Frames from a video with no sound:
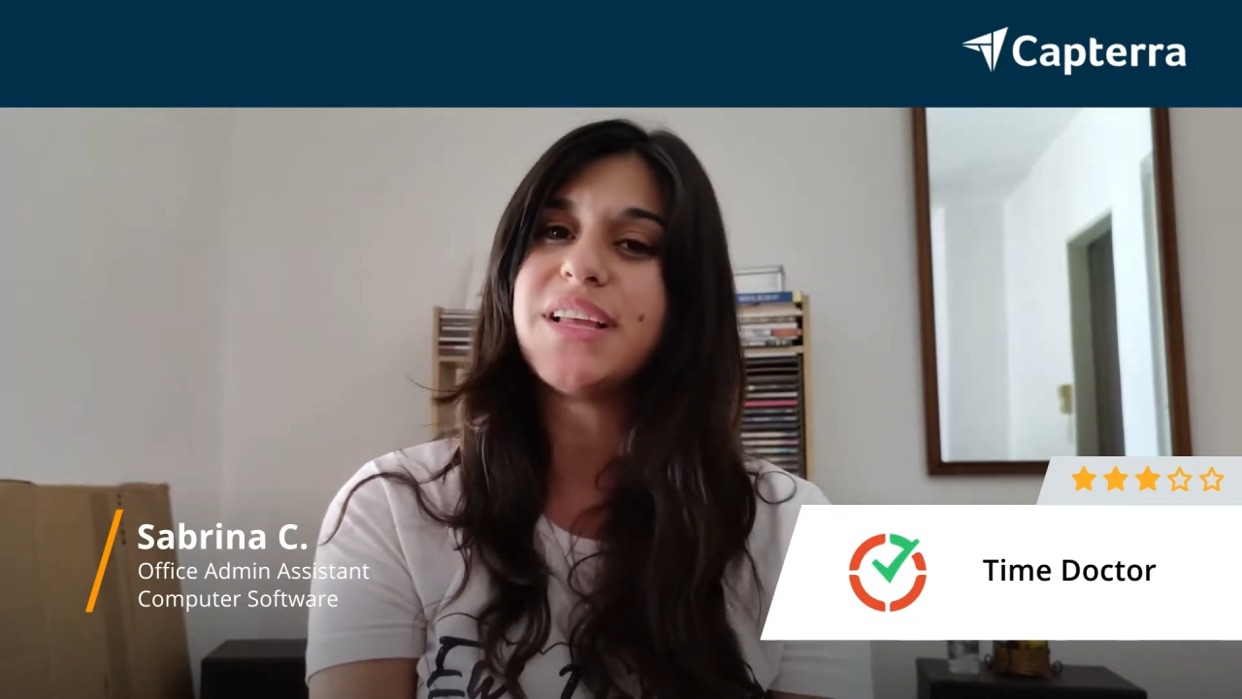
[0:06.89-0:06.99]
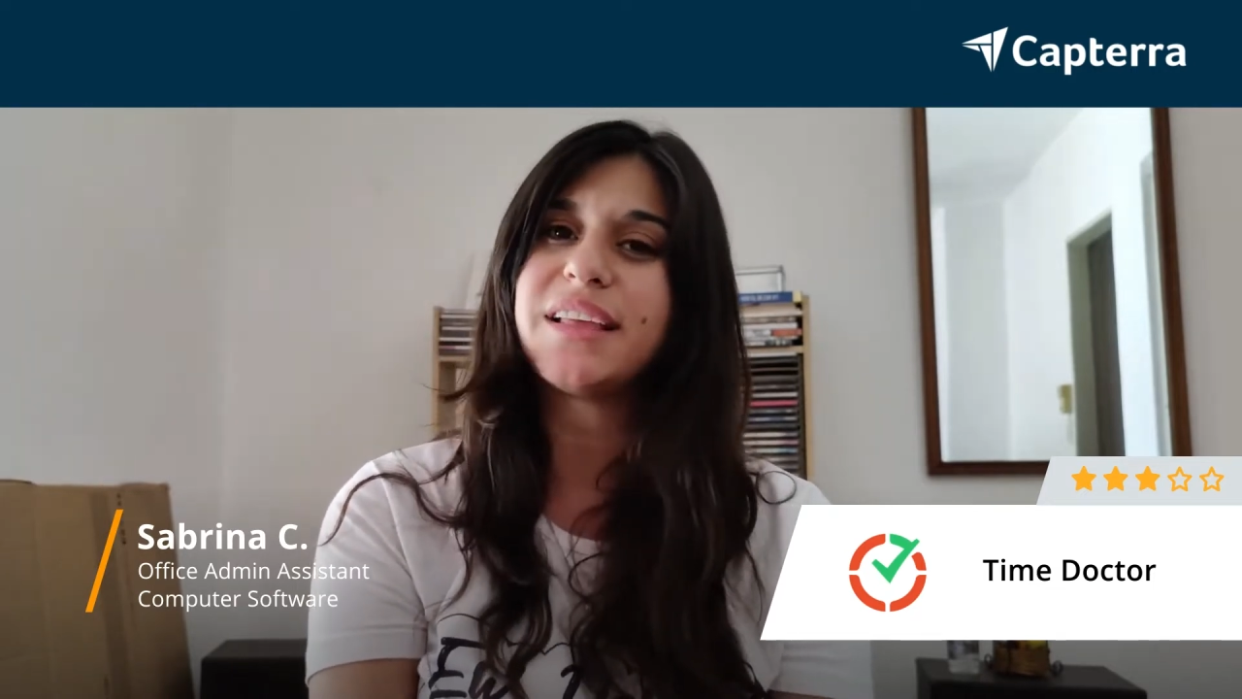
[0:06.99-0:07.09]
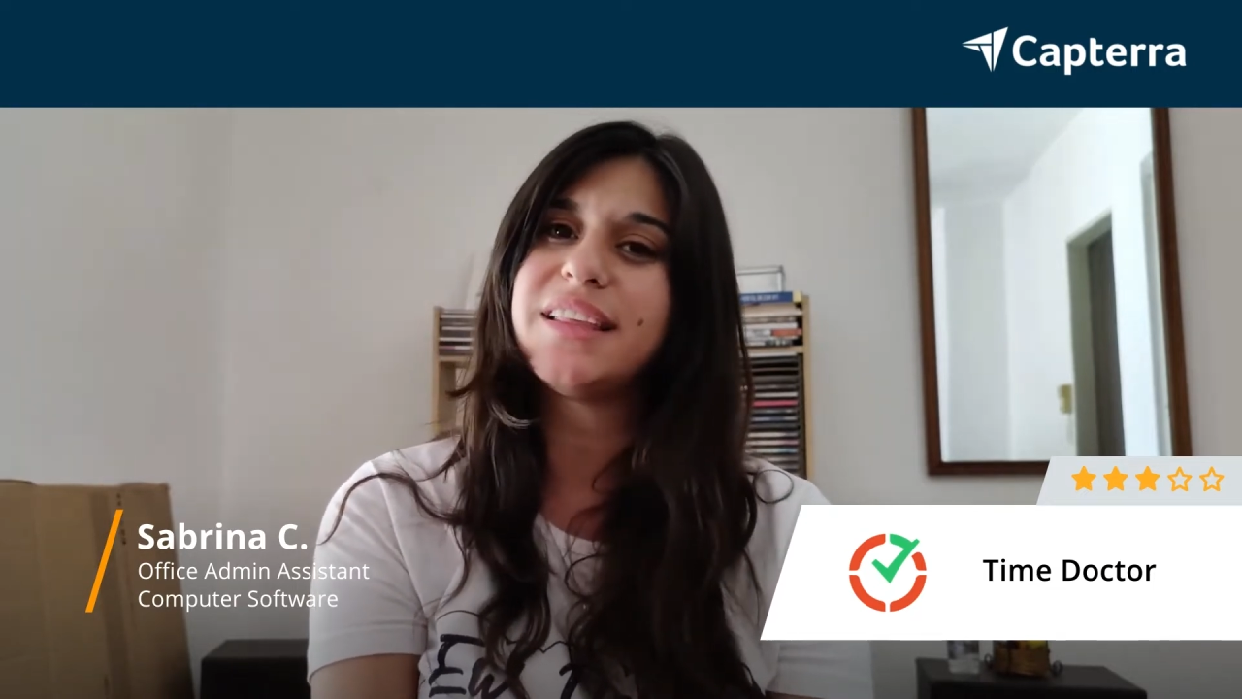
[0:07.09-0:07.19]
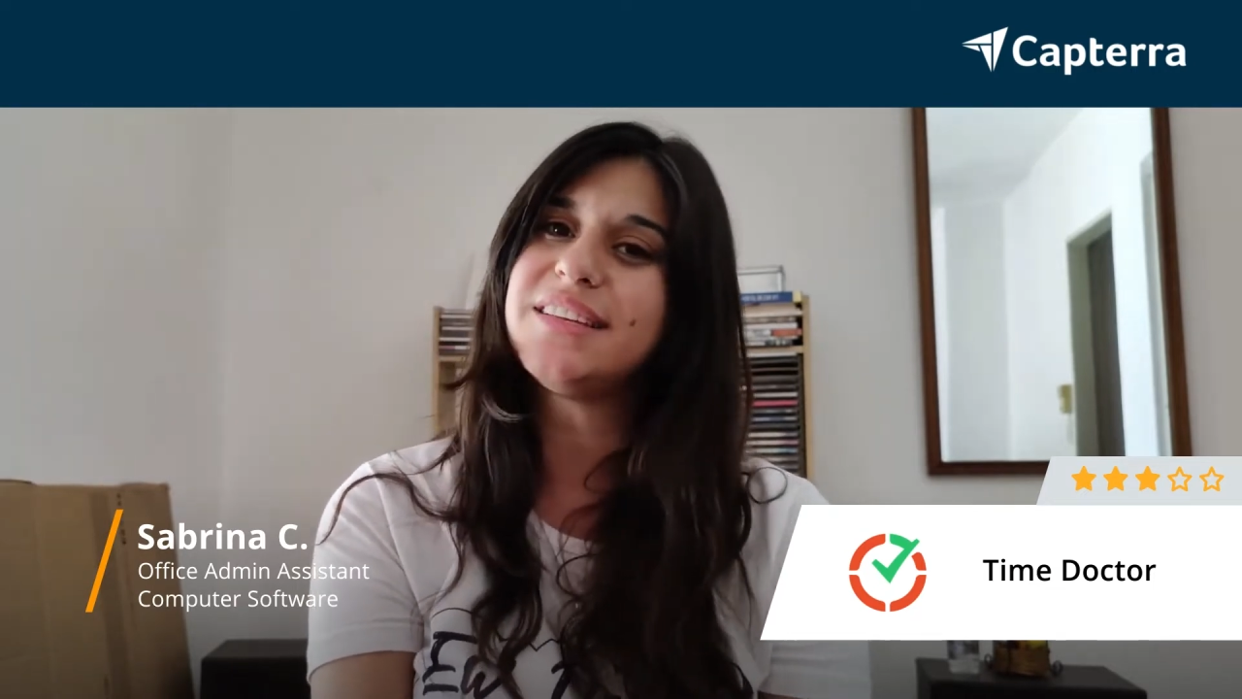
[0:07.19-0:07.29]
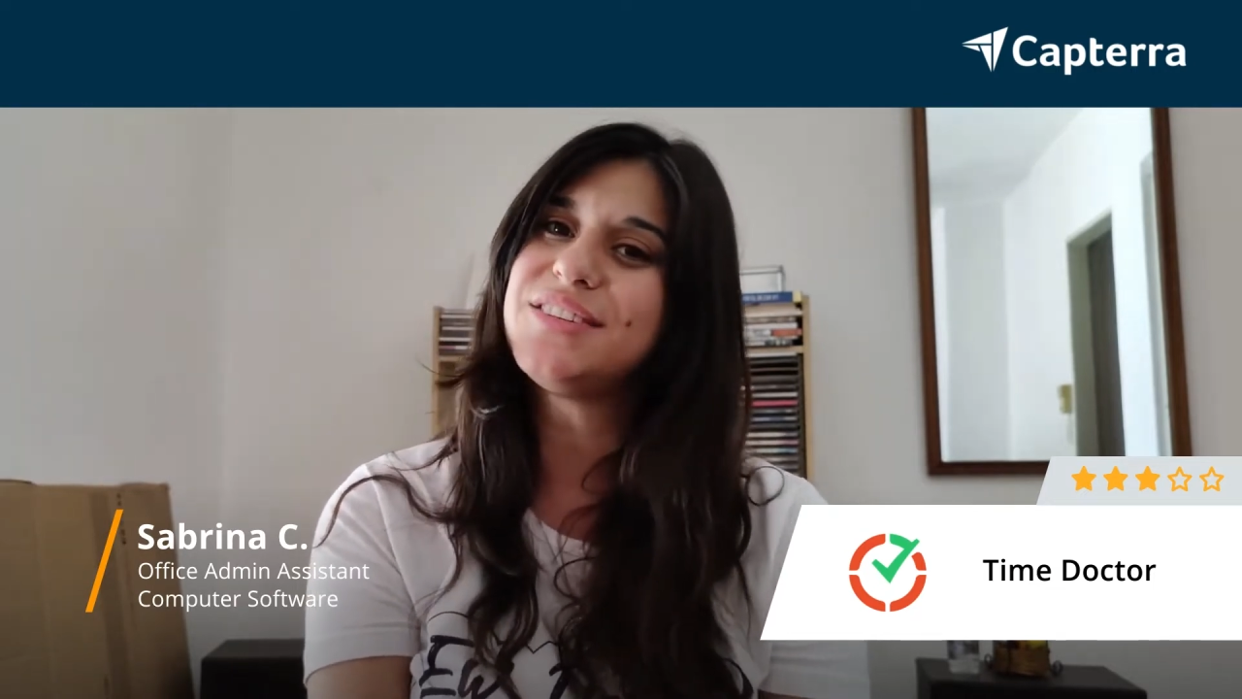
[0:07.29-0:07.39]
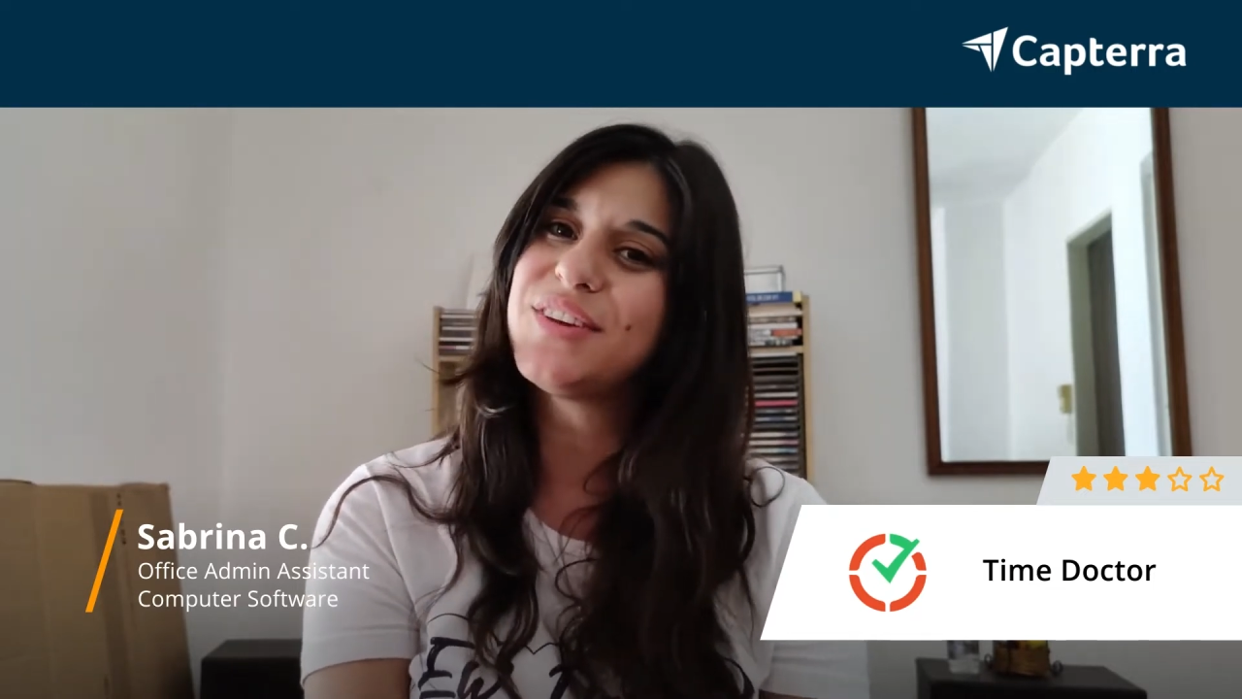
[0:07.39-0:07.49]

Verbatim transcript: like this,